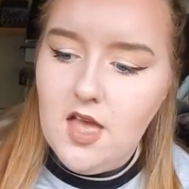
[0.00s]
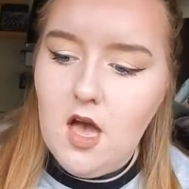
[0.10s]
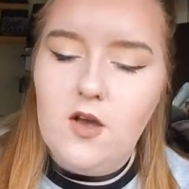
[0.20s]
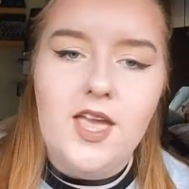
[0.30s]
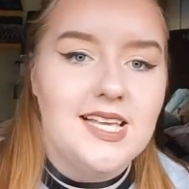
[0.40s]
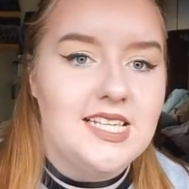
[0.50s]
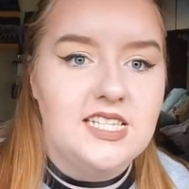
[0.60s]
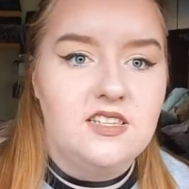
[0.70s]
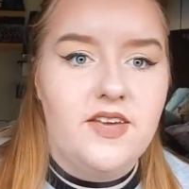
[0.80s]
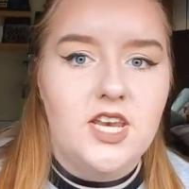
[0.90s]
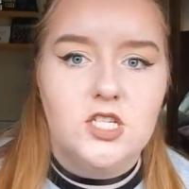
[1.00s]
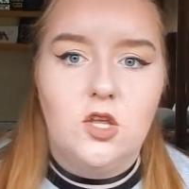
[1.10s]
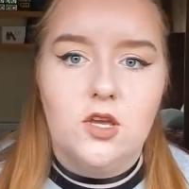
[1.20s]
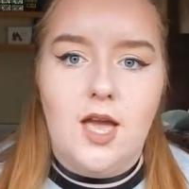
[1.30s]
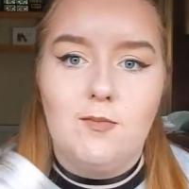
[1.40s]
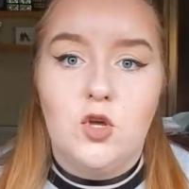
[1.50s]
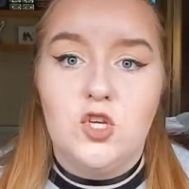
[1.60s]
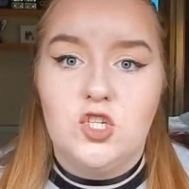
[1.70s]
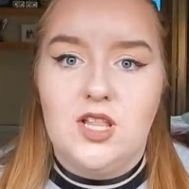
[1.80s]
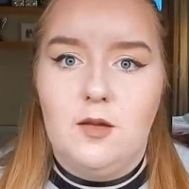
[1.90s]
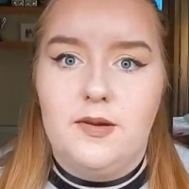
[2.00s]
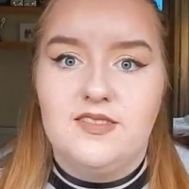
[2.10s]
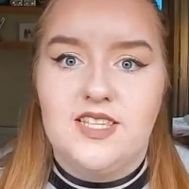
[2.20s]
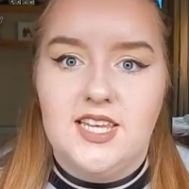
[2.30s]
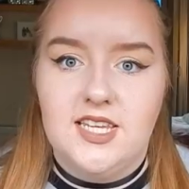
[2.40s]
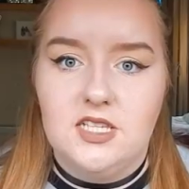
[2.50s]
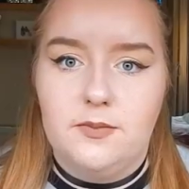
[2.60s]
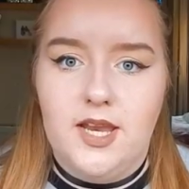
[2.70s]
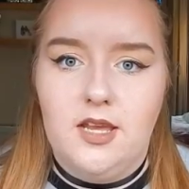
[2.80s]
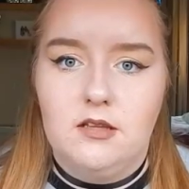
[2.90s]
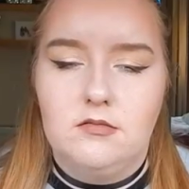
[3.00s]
Okay guys, this is the finished look. I'm going to use a little bit of setting spray.